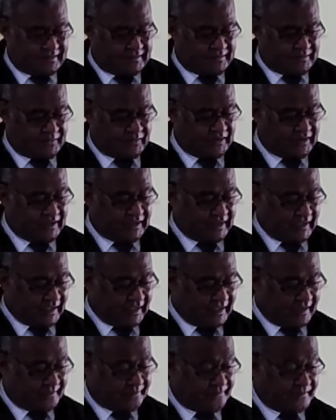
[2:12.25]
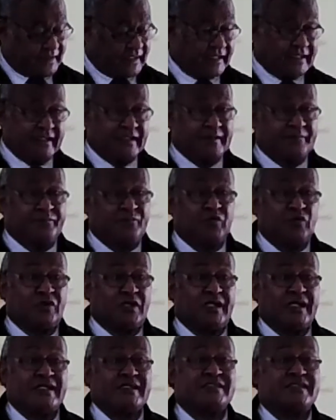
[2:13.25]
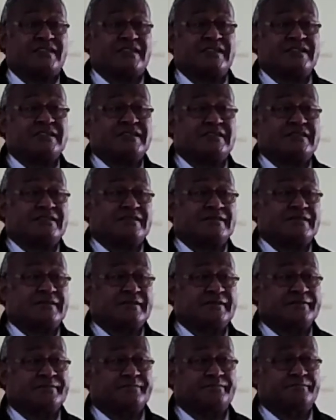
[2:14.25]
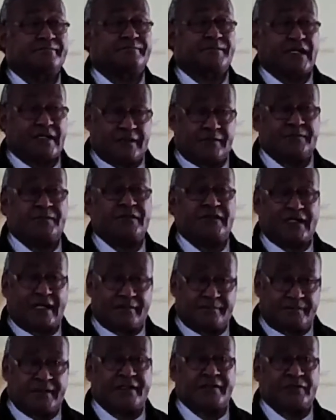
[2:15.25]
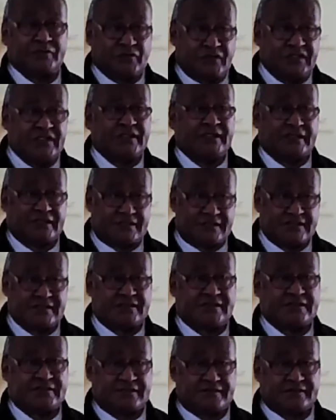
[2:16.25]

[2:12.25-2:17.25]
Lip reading: we are very poor listeners, but we are very good hearers.